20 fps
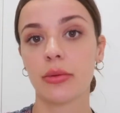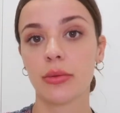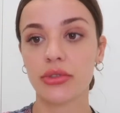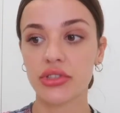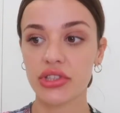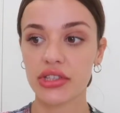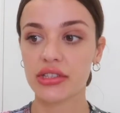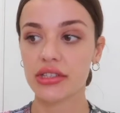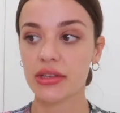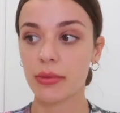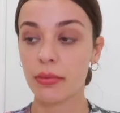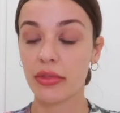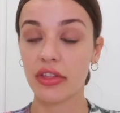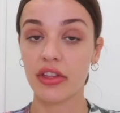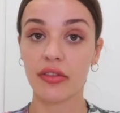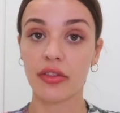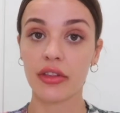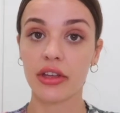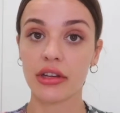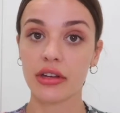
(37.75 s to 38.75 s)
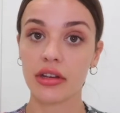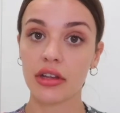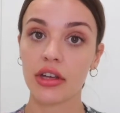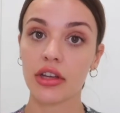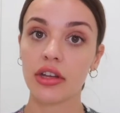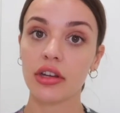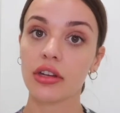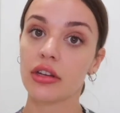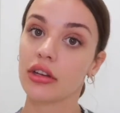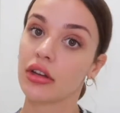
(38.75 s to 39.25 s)
which is something that
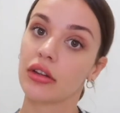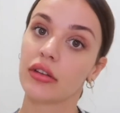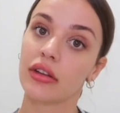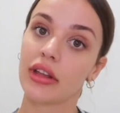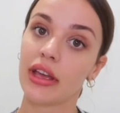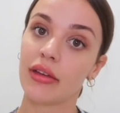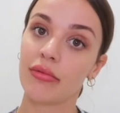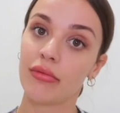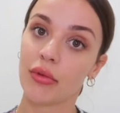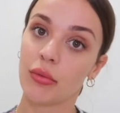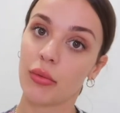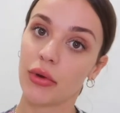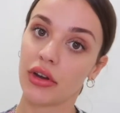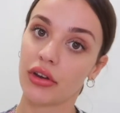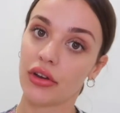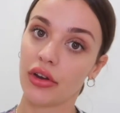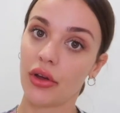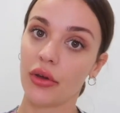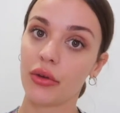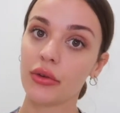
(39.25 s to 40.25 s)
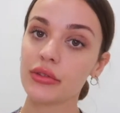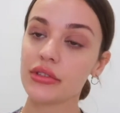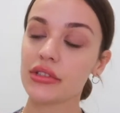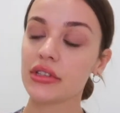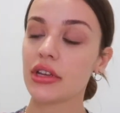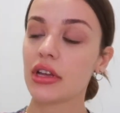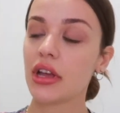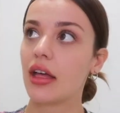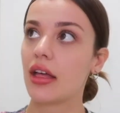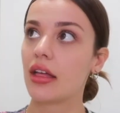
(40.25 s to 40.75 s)
not everyone knows,
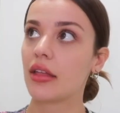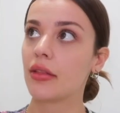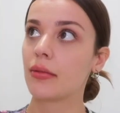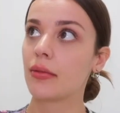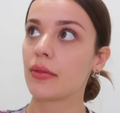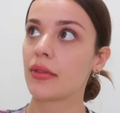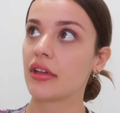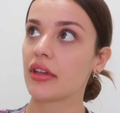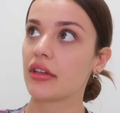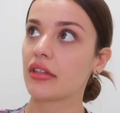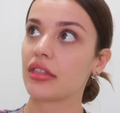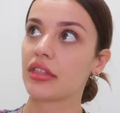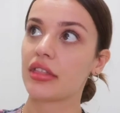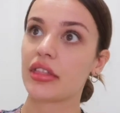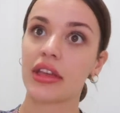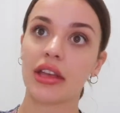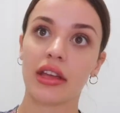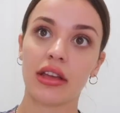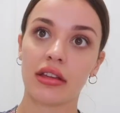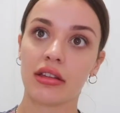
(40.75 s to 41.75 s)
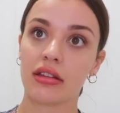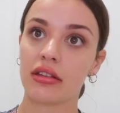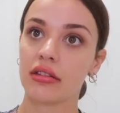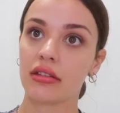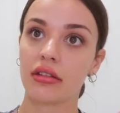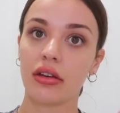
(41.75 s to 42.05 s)
and they think,